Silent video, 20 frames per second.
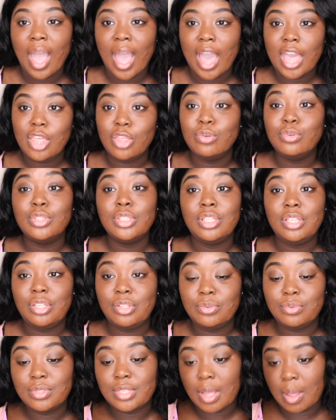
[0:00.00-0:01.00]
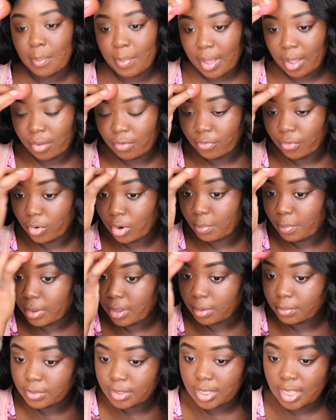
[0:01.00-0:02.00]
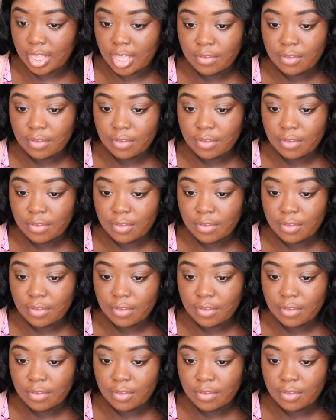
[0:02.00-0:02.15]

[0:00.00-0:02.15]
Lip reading: I usually use about 4 pumps,